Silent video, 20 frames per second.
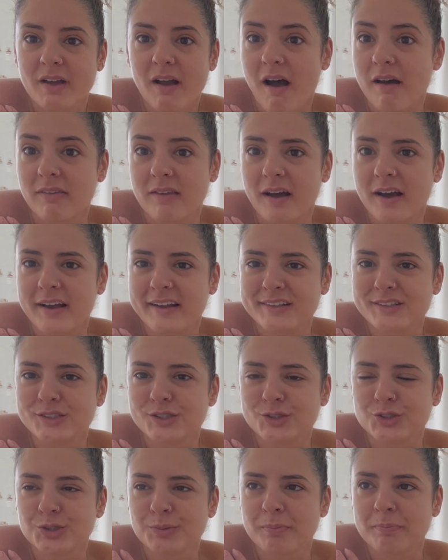online.
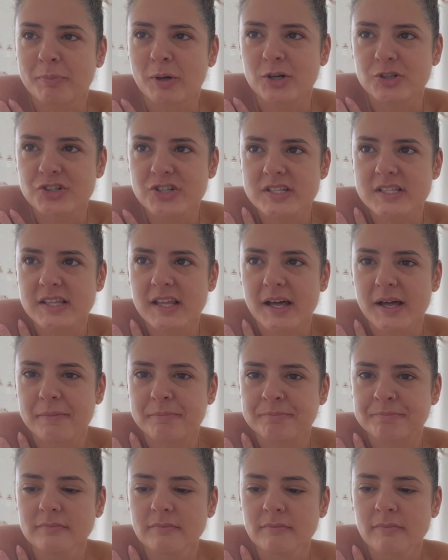So she purchased
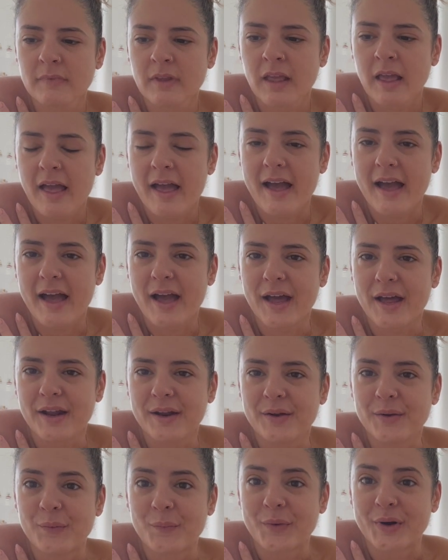them
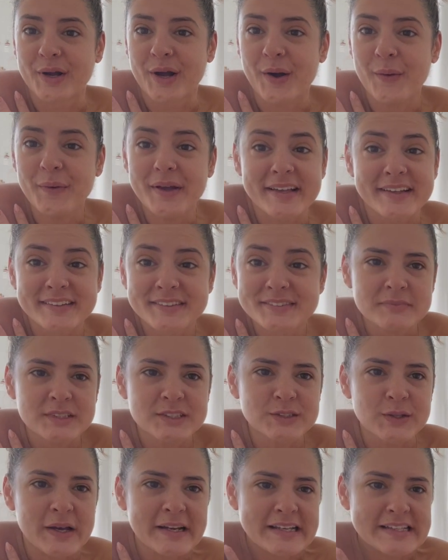and we're
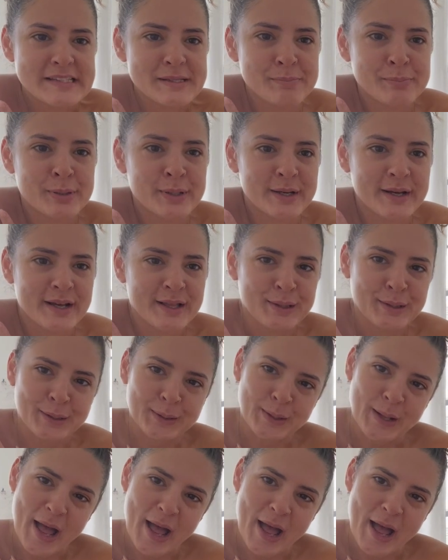so I need to put a little